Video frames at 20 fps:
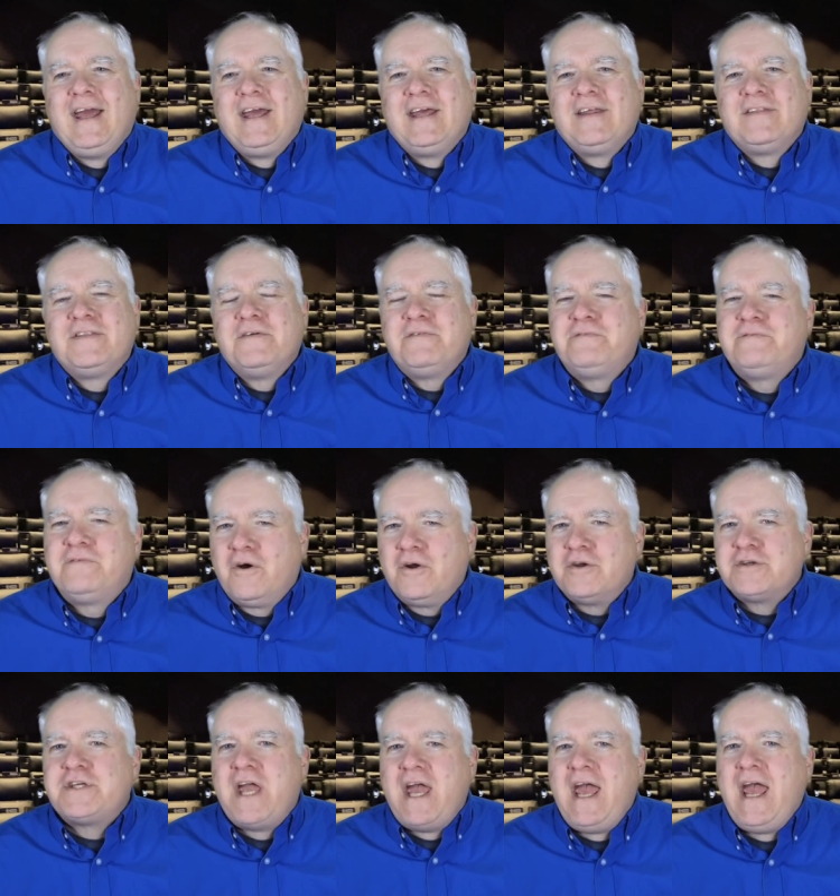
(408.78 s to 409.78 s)
The
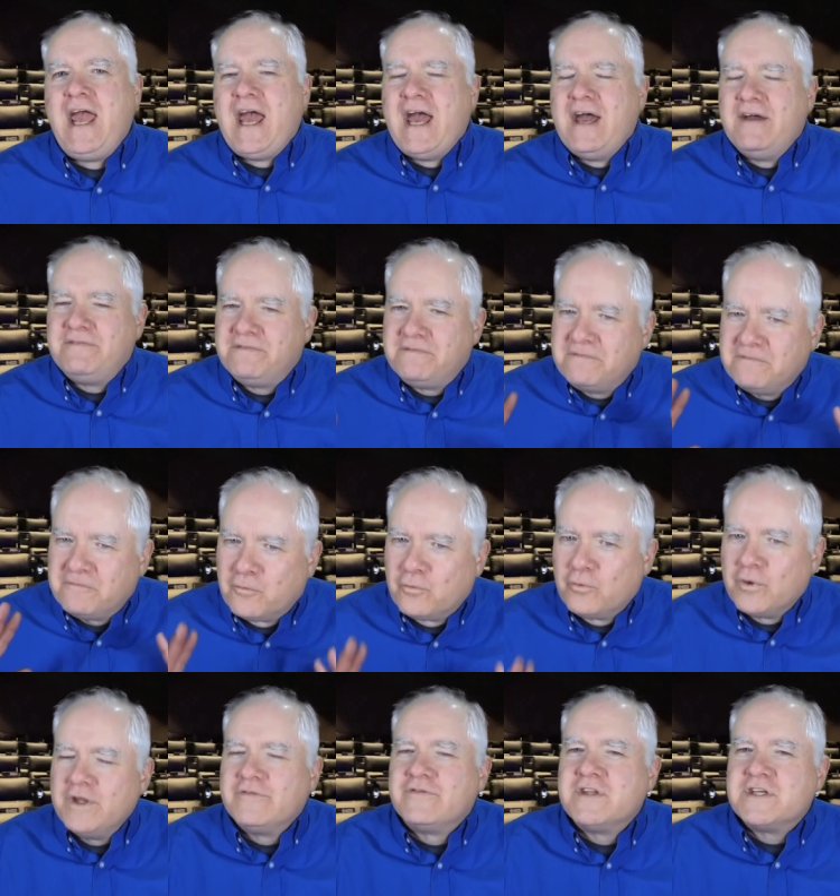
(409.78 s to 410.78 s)
first half
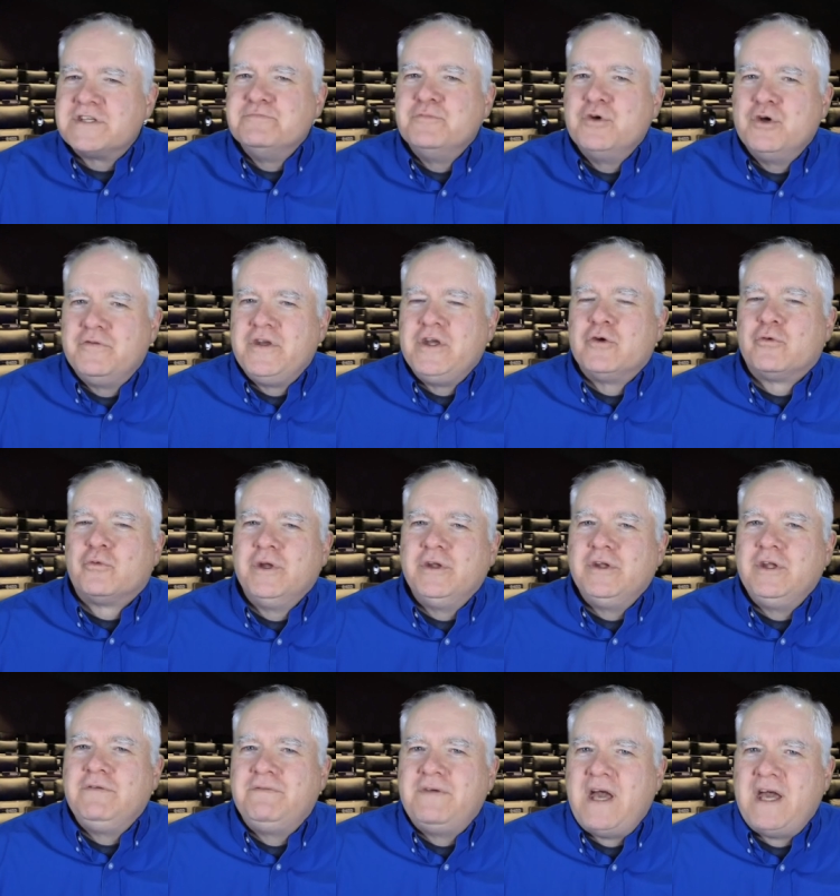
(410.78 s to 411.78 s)
of this movie,
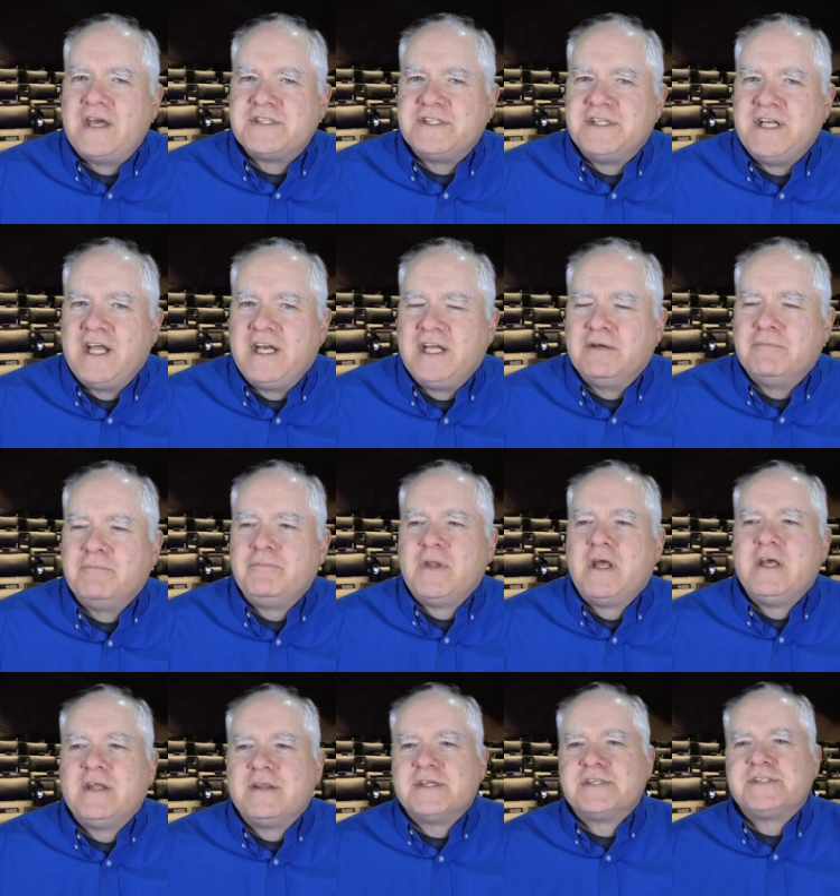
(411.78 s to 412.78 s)
really fascinating.
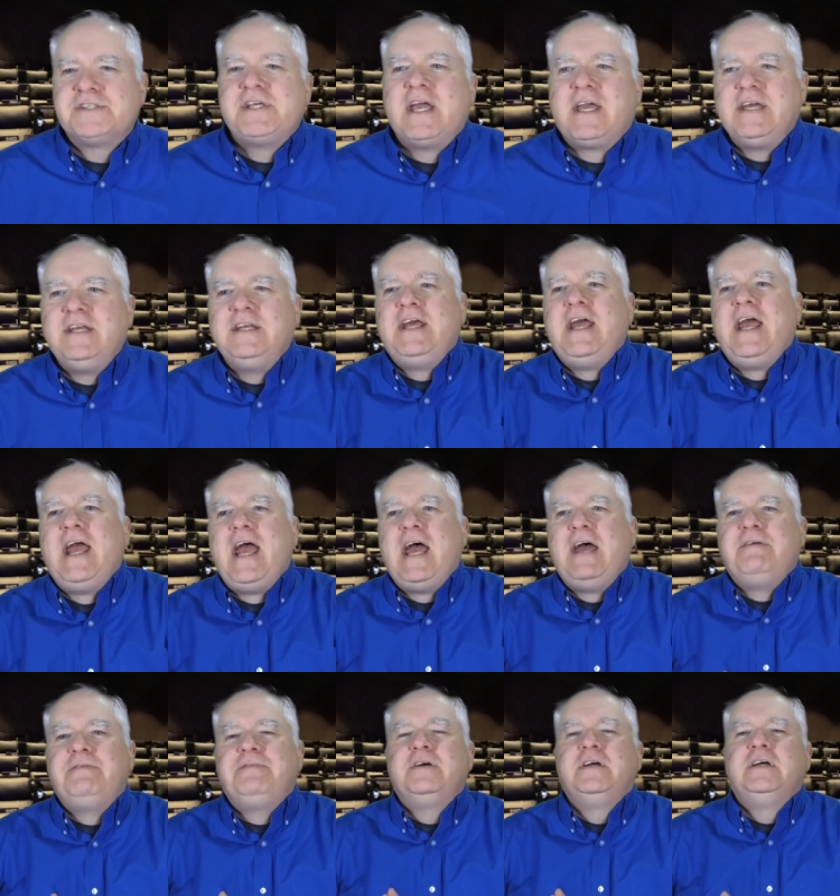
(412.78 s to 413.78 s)
The second
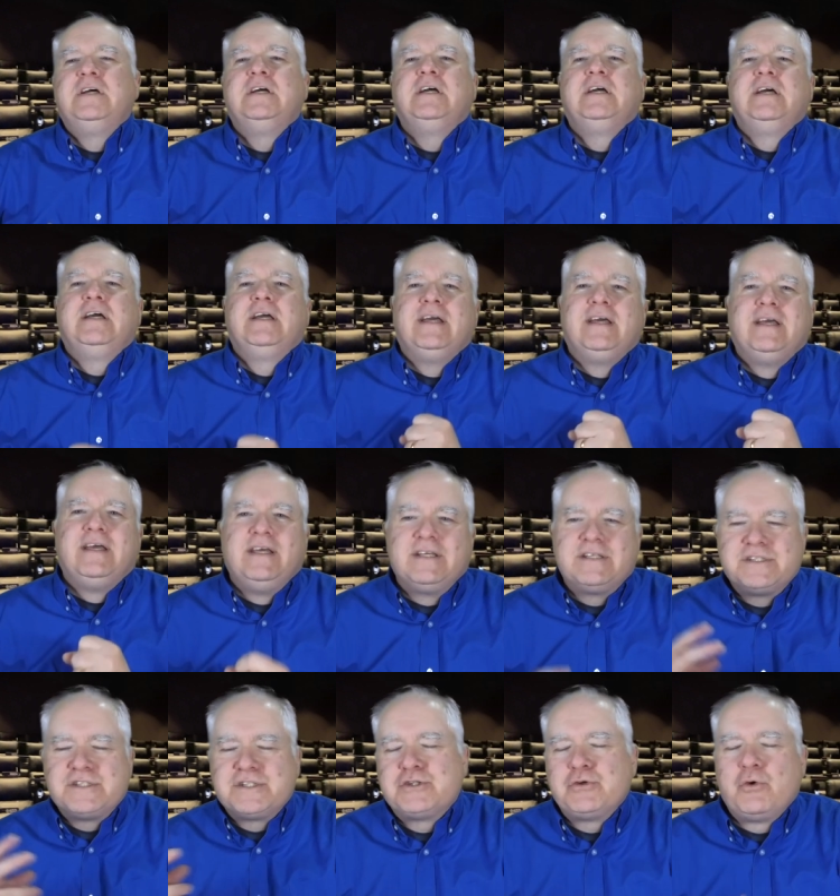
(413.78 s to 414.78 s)
half,
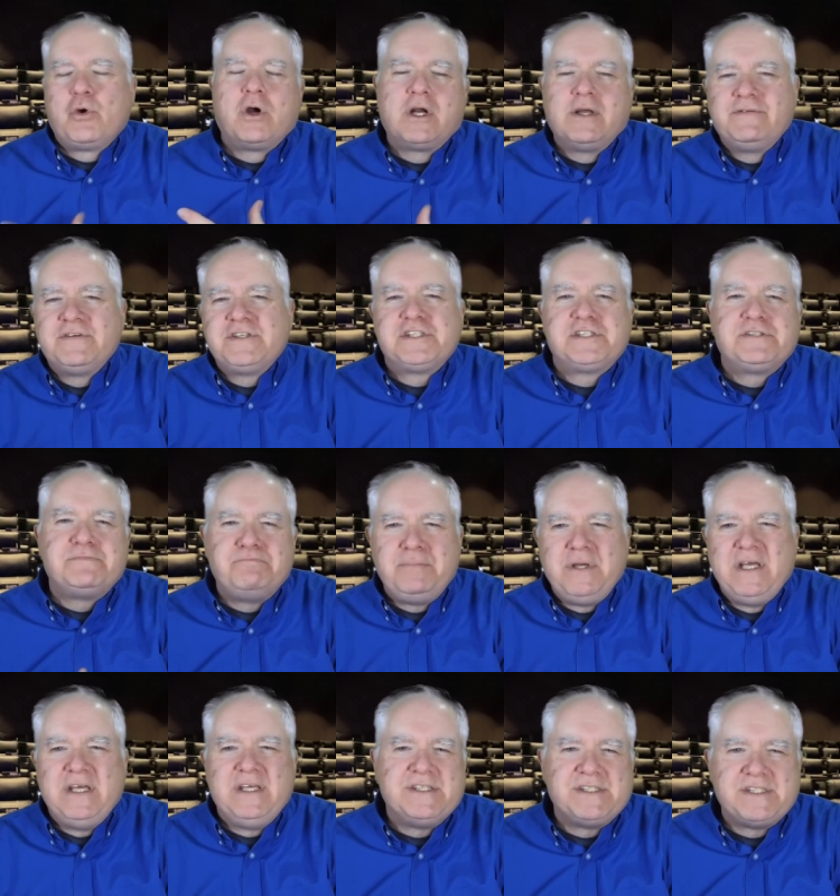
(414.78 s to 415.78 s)
it sort of
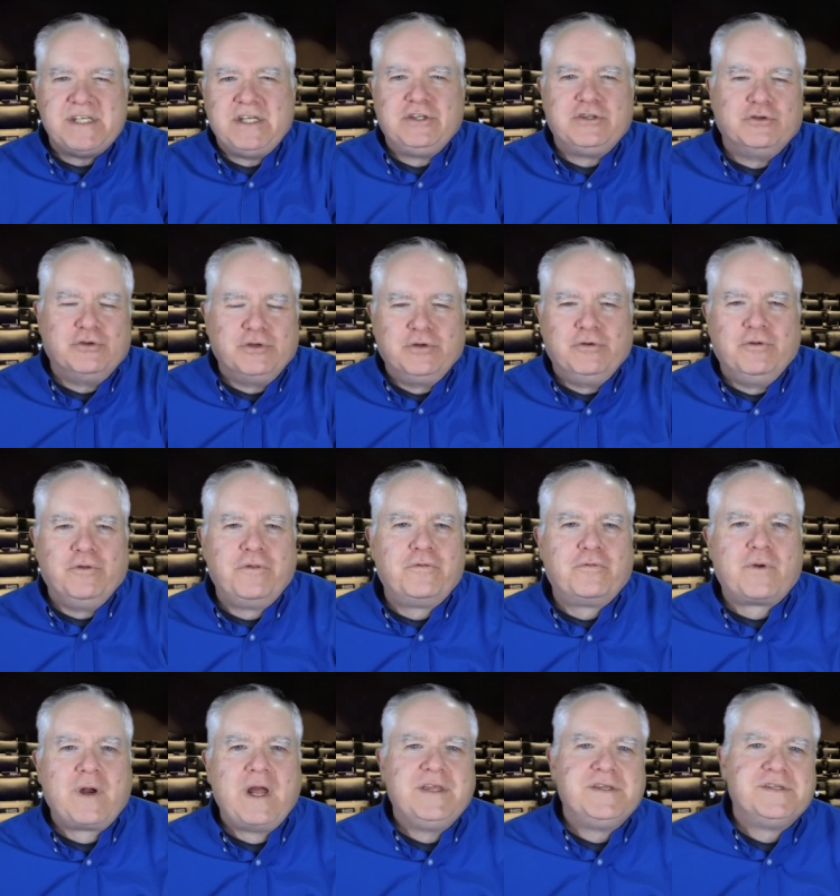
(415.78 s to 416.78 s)
spins into little
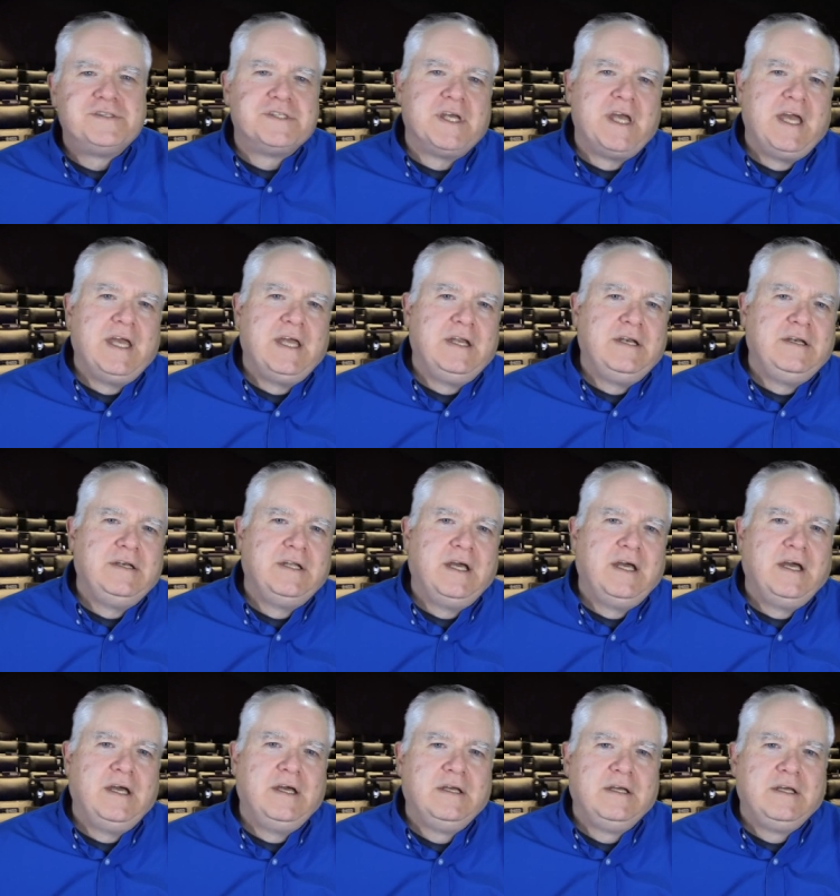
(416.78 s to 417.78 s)
threads and
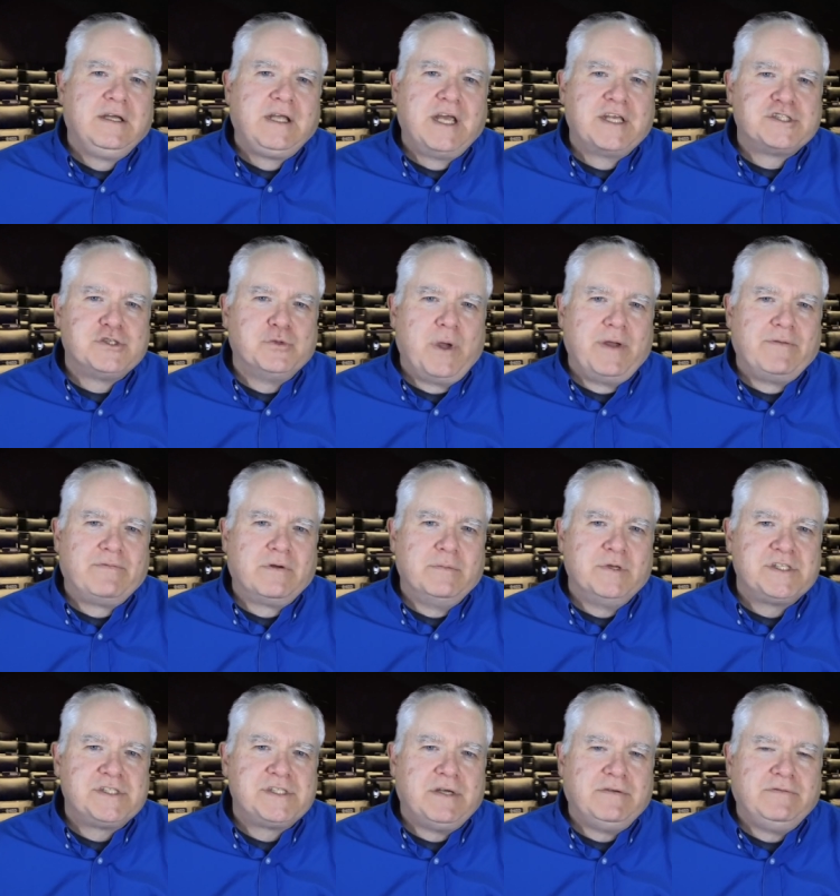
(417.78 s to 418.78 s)
gets away from
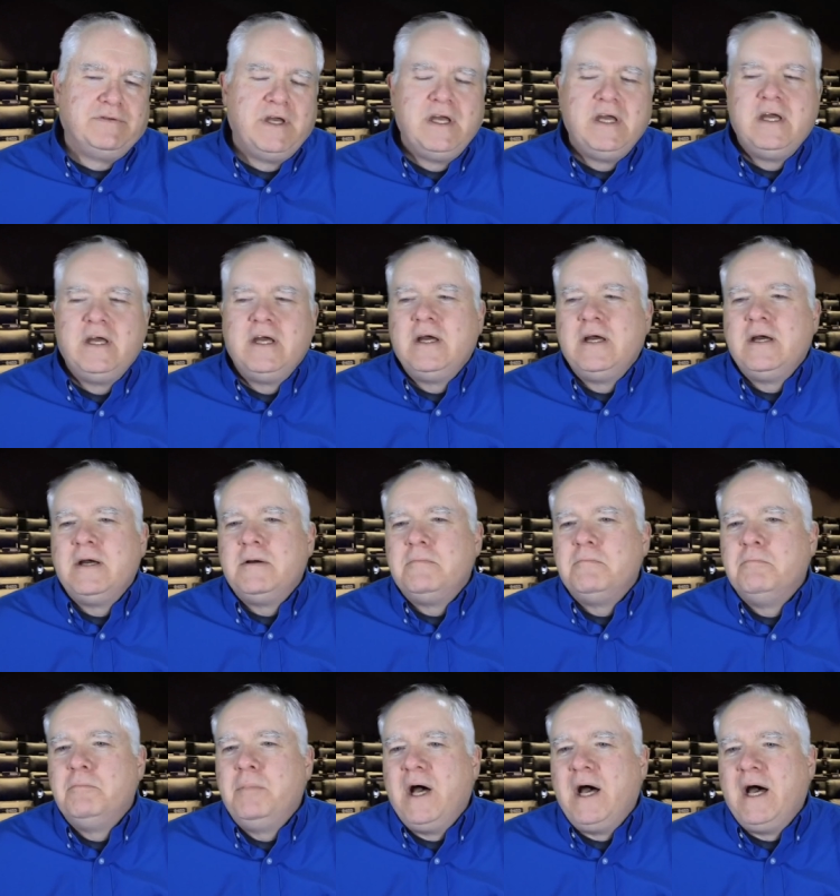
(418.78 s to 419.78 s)
itself.
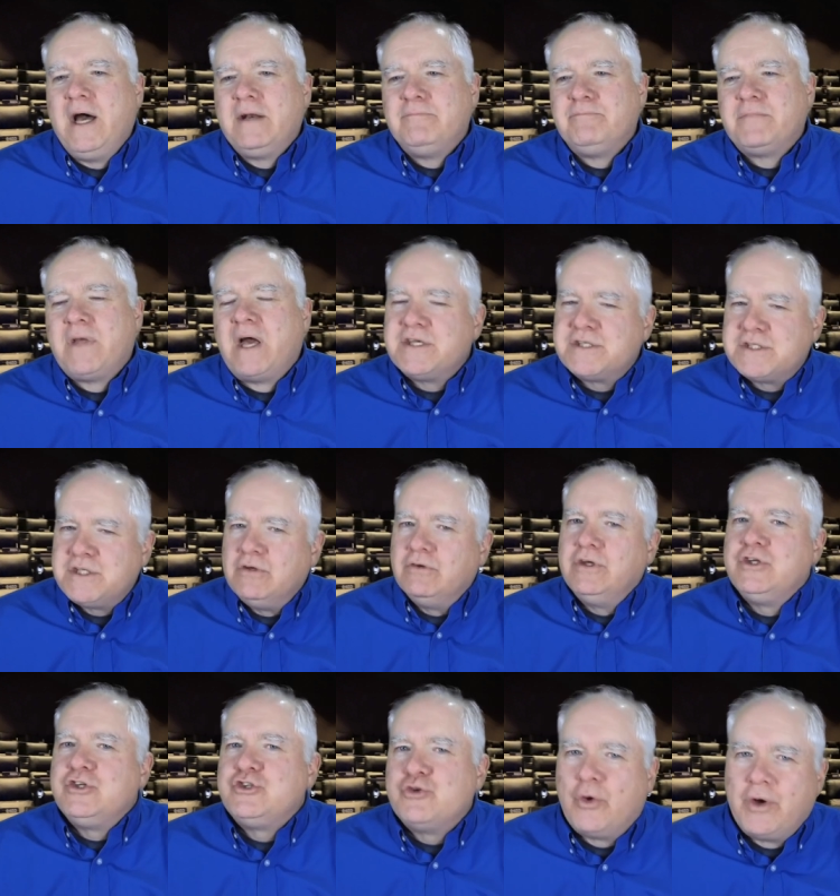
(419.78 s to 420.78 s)
But I still
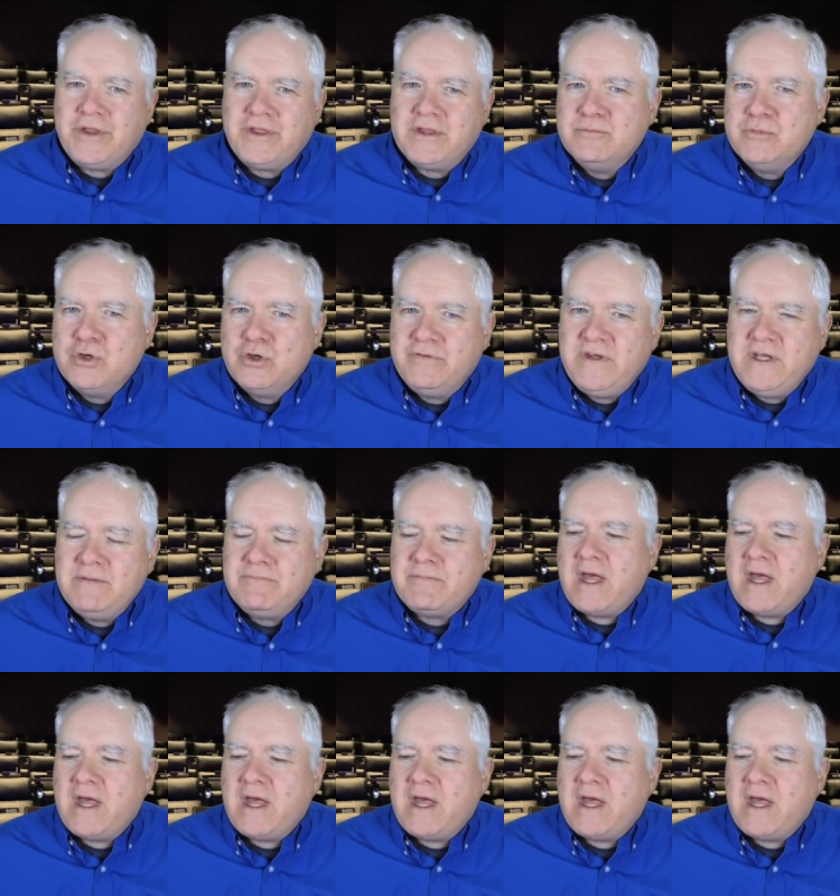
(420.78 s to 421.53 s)
enjoyed the movie,